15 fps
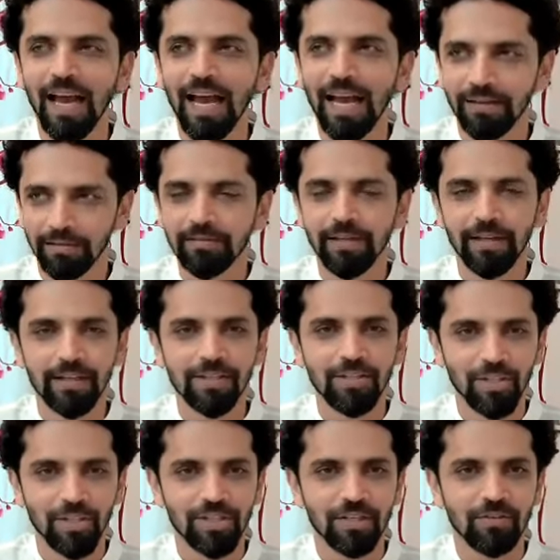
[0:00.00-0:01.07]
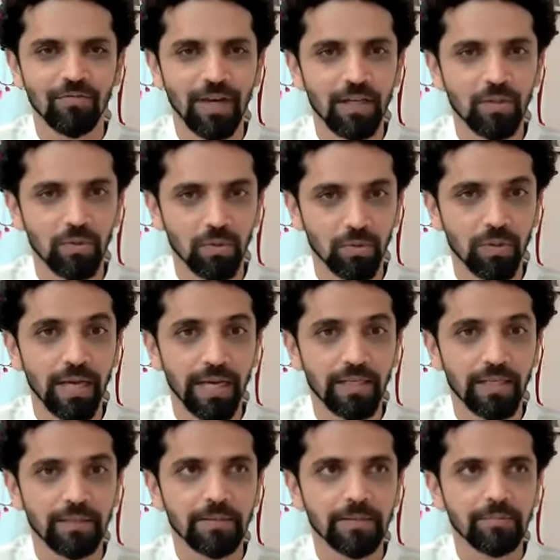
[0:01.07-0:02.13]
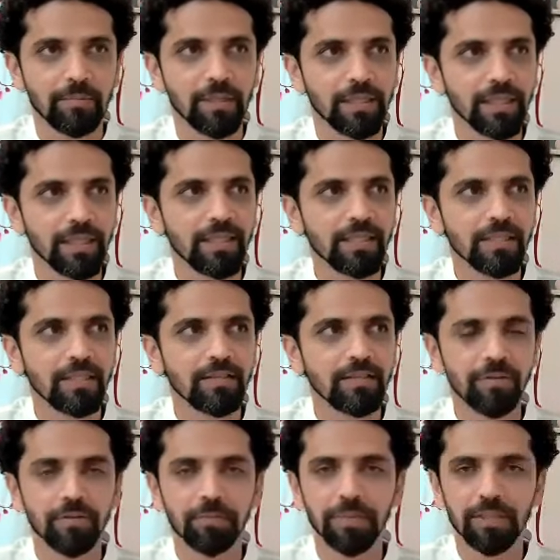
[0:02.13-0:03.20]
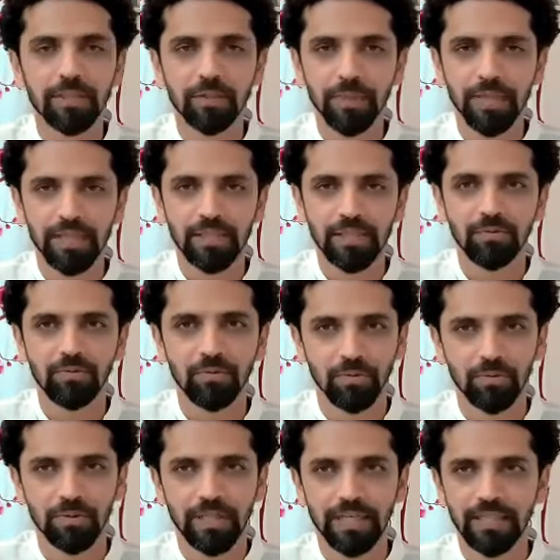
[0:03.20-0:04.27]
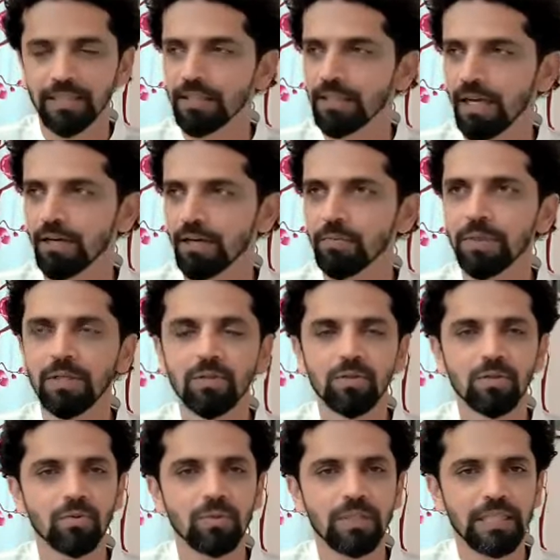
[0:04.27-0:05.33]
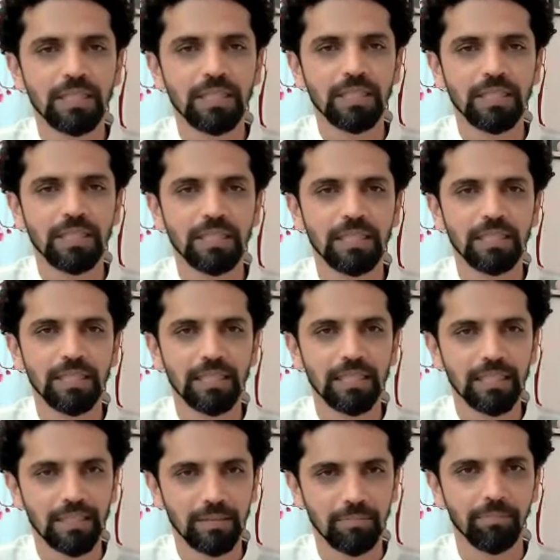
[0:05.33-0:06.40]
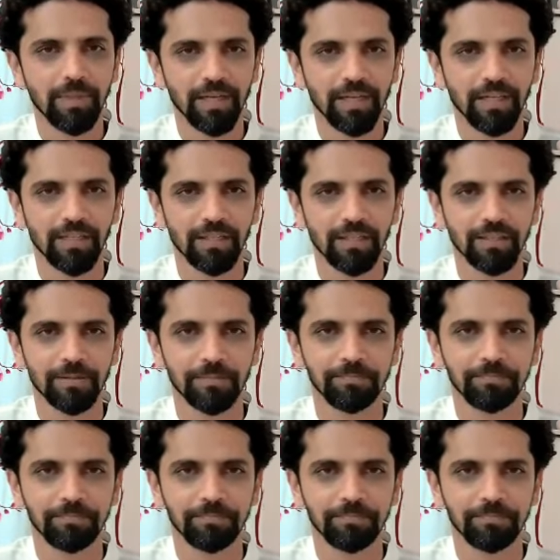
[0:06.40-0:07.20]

And there is certain value to that, but there is a different perspective to look at it. Are we truly independent?